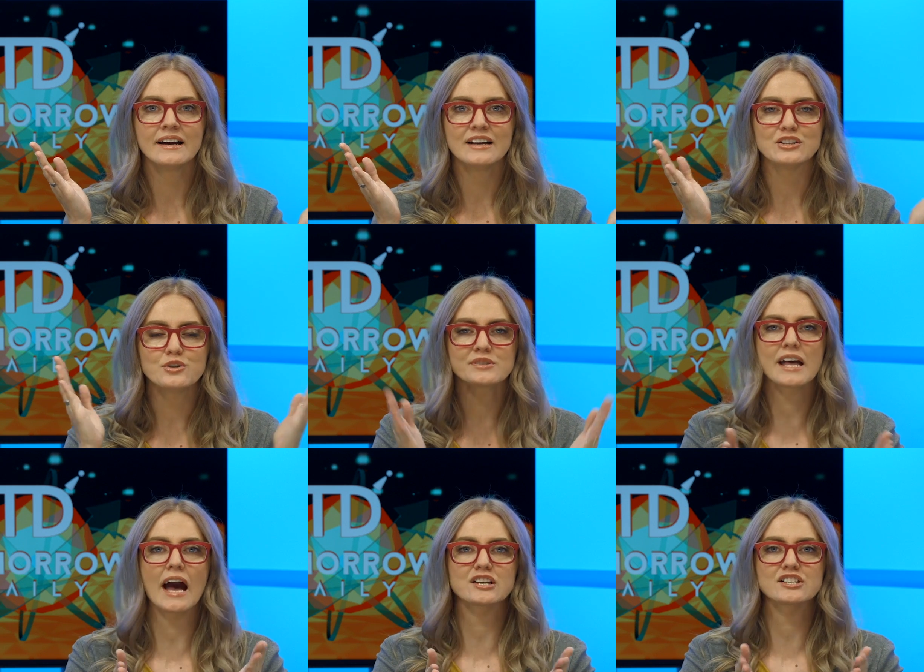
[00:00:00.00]
Use the
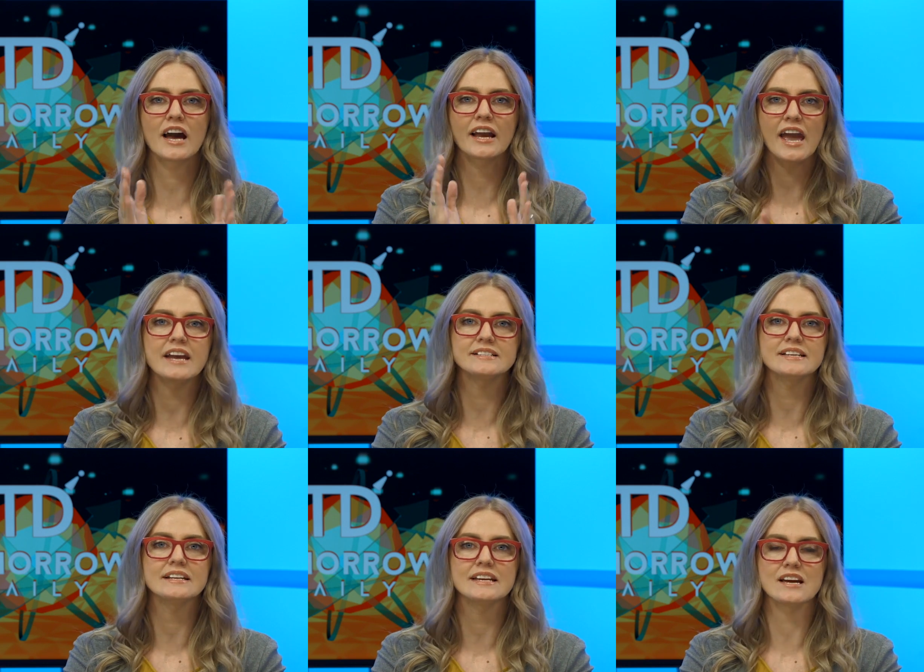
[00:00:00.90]
hashtag Hey
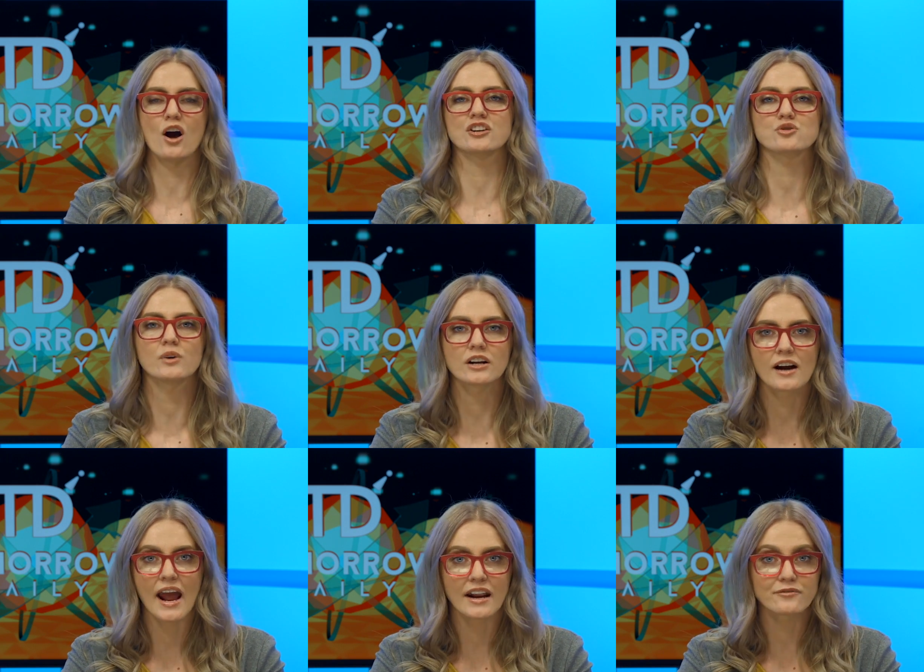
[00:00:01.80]
T D on Twitter.
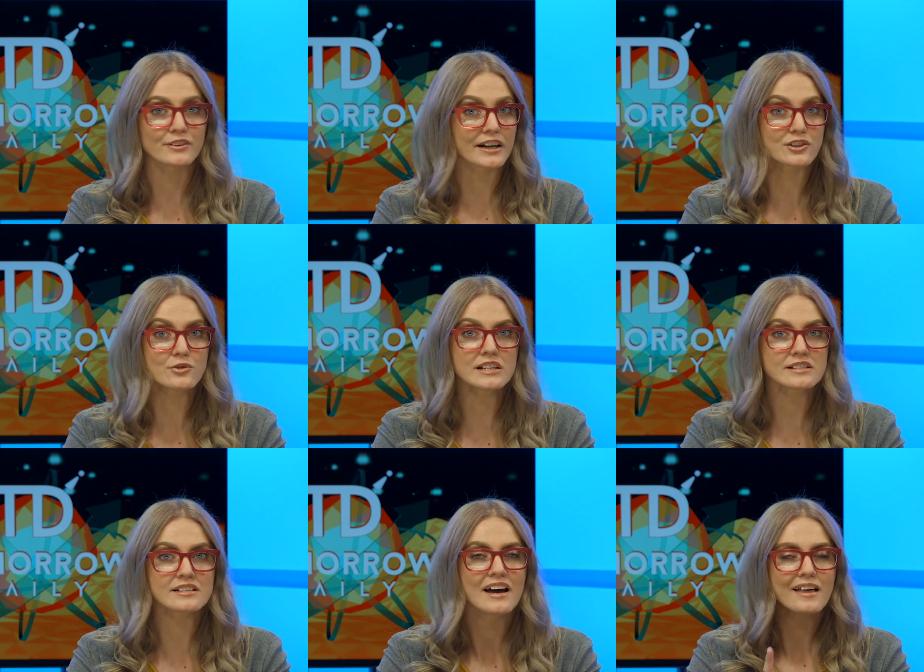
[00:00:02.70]
And if you like your
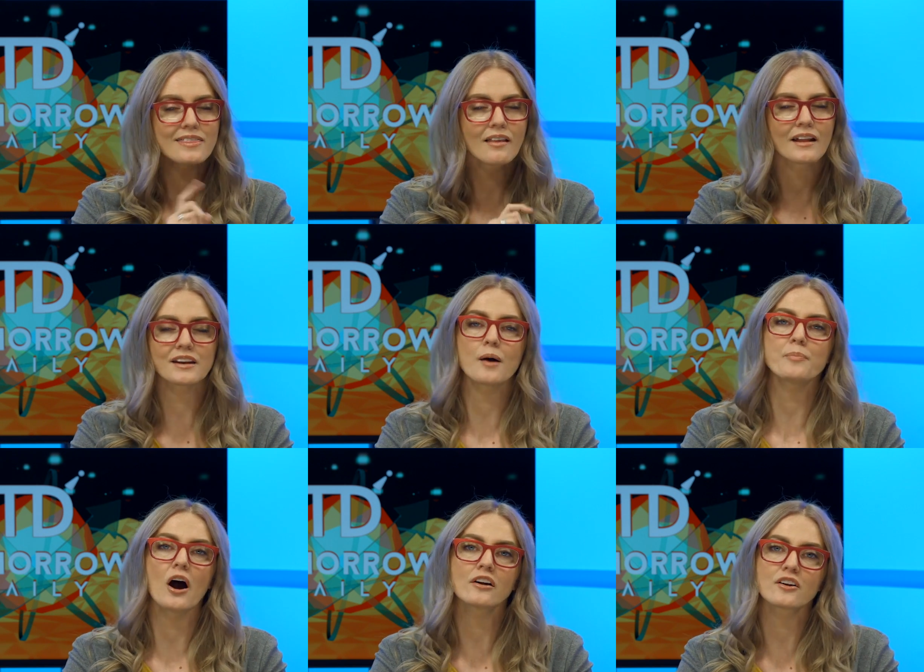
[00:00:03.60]
tweets, they'll end
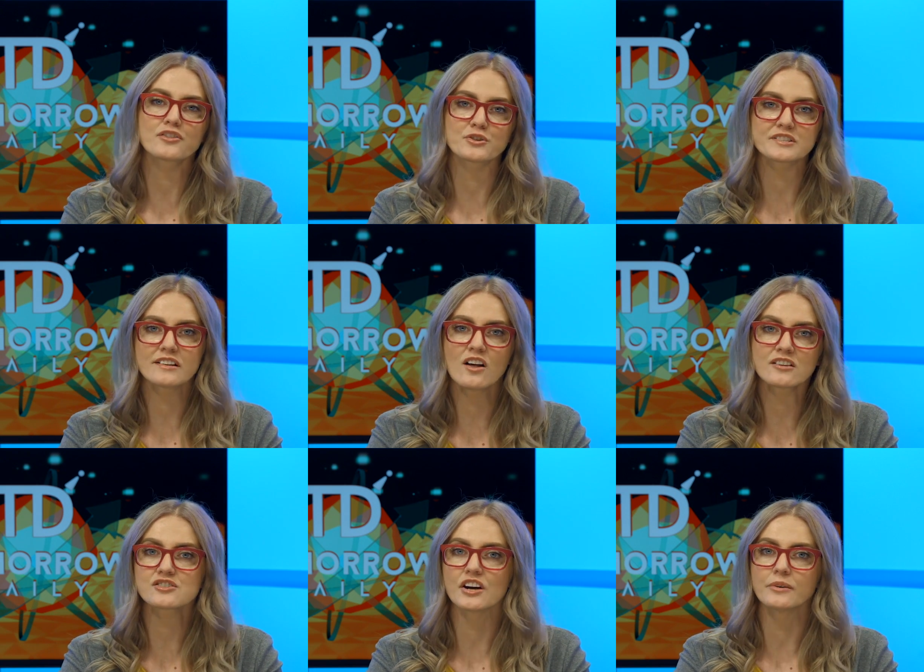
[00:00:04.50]
up on our Thursday
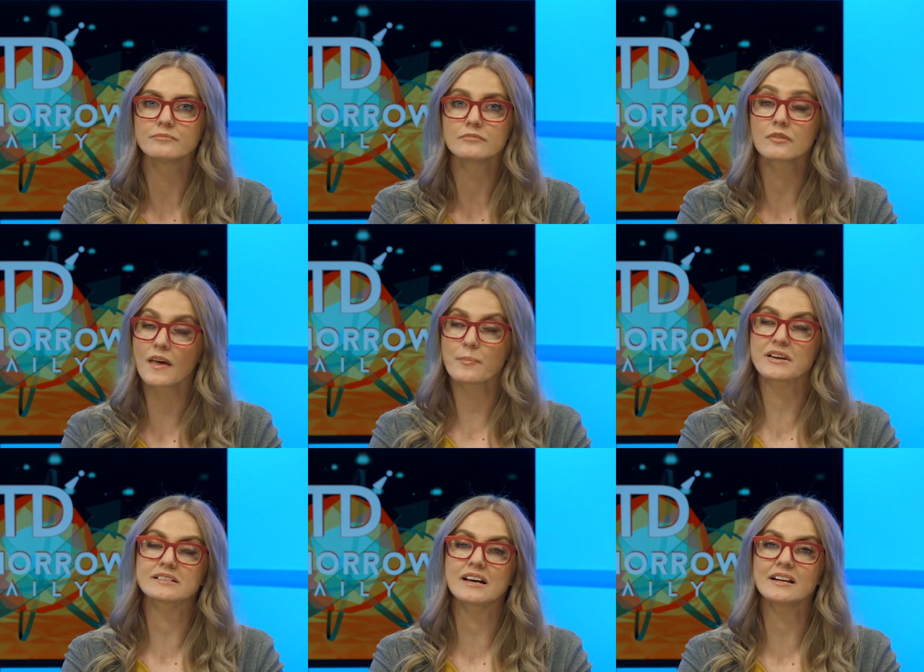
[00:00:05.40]
long show. Well, that
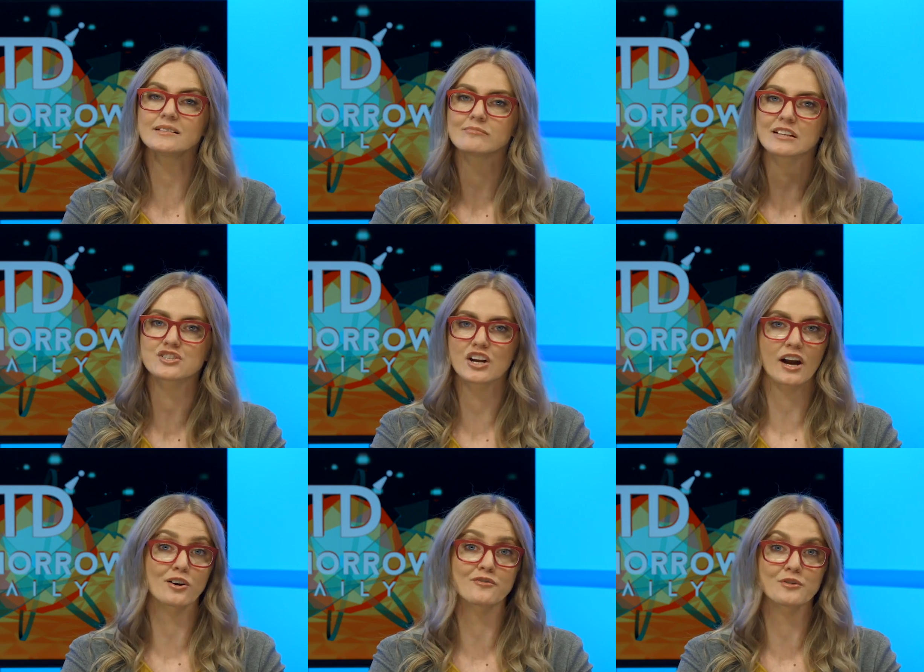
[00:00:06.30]
being said, let's check
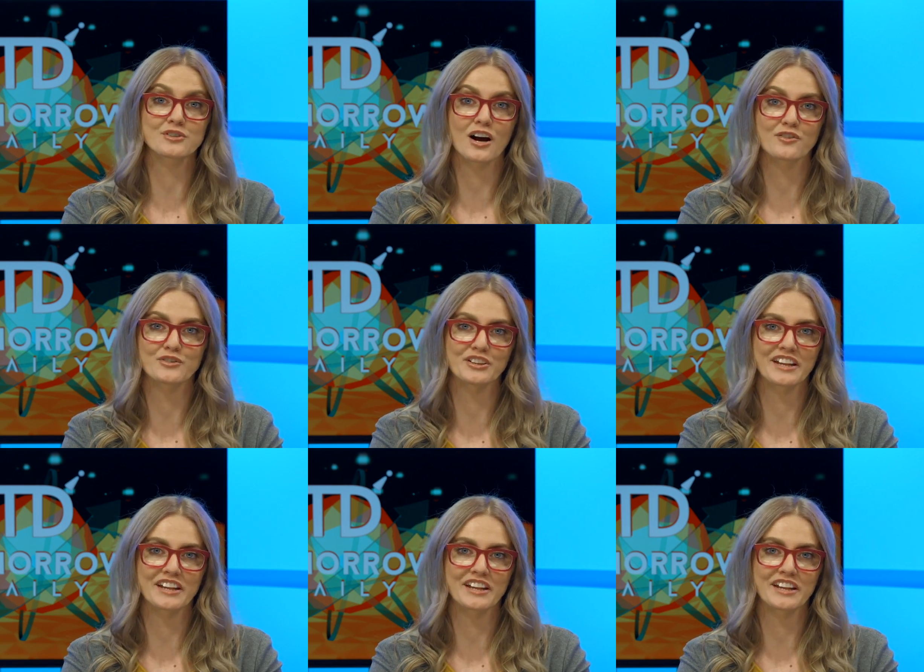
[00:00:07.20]
out our photographer of the